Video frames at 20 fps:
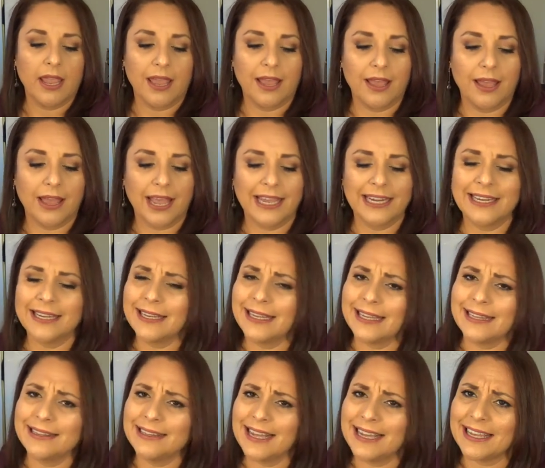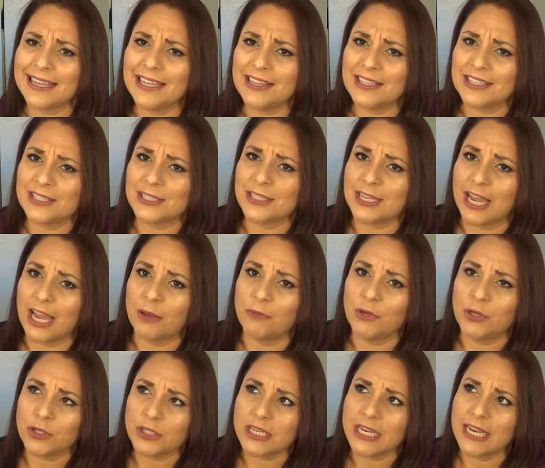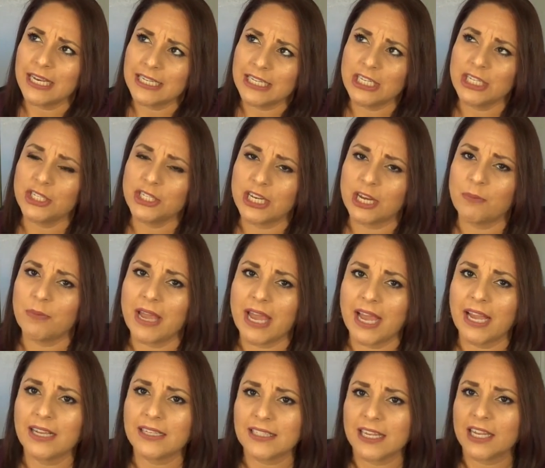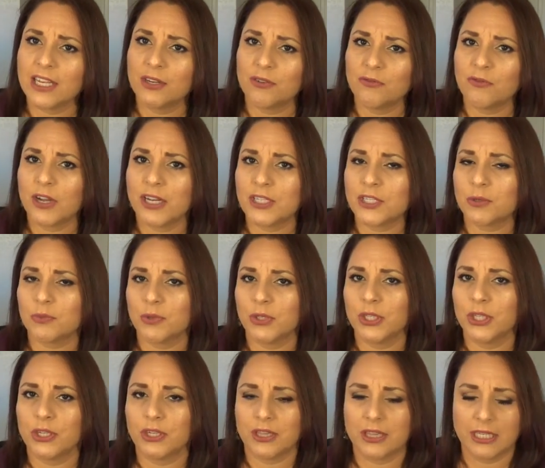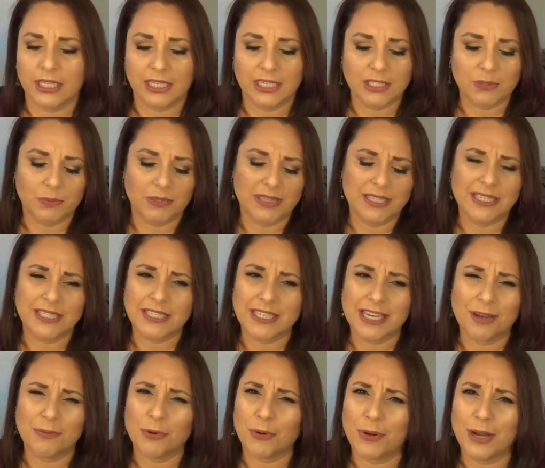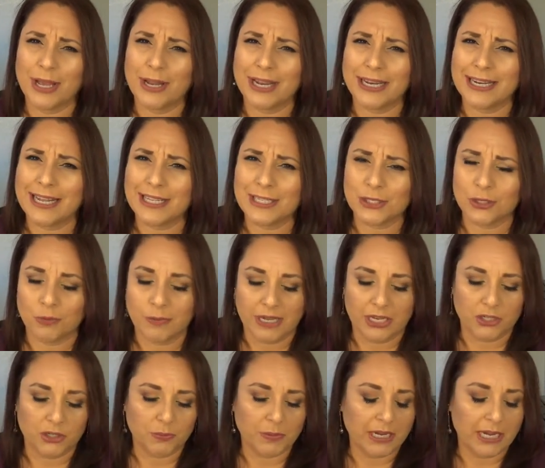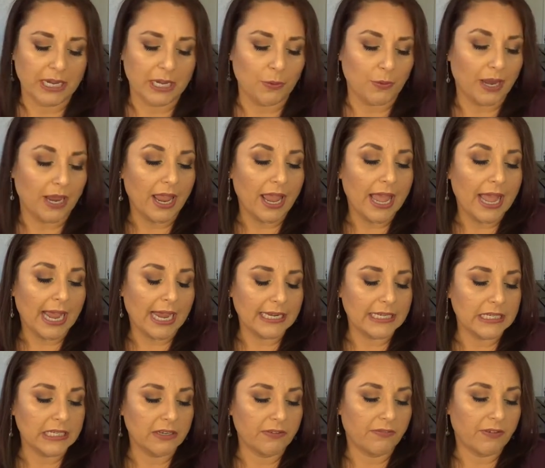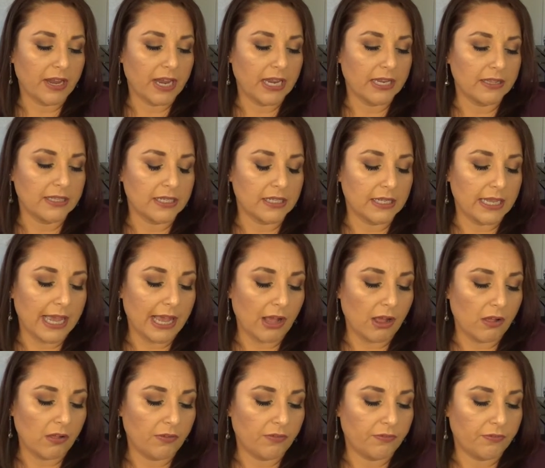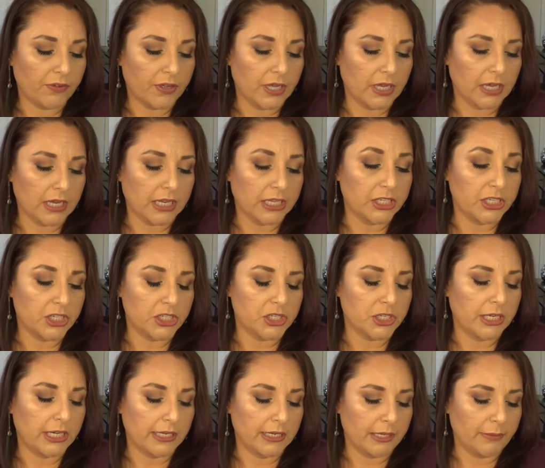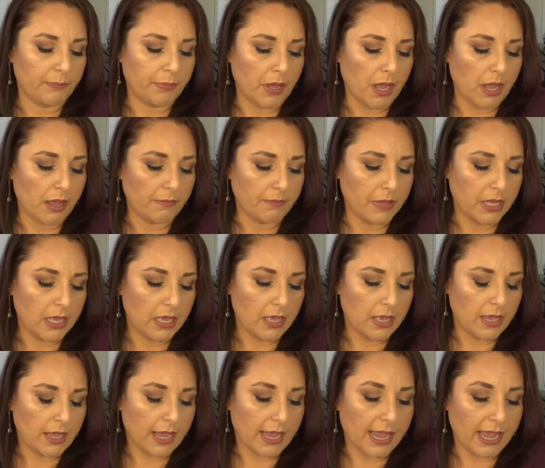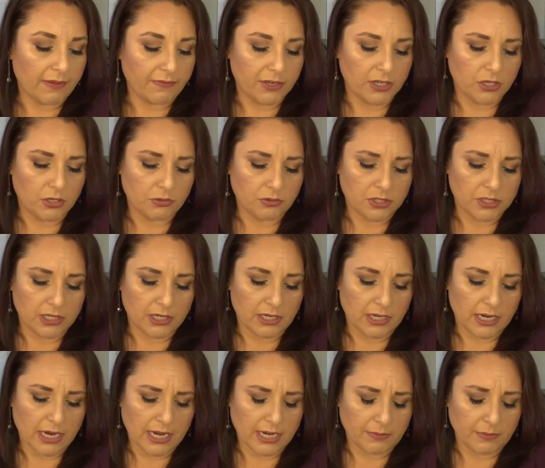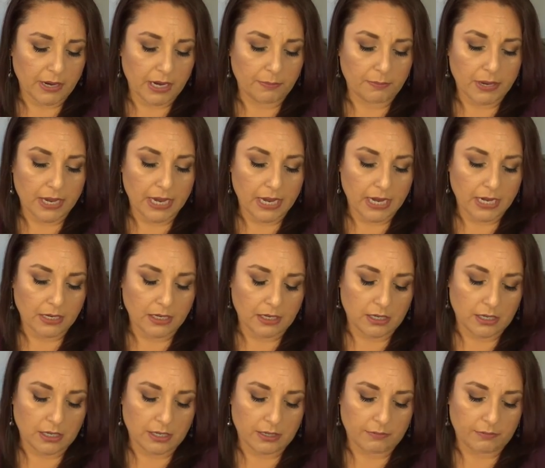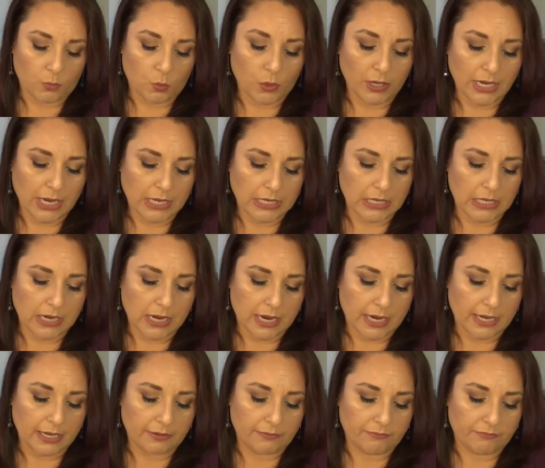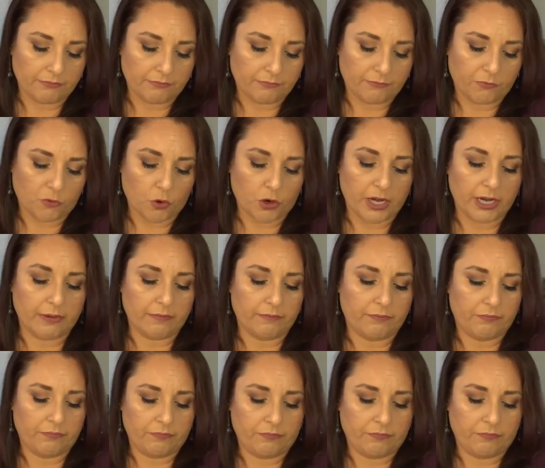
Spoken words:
I didn't get lucky this time. Usually at TJ Maxx I can find some really good things, but this time around not so much. But anyway, I did find the e.l.f. conditioning lip balm. I haven't used it, and I paid $1.99 for it.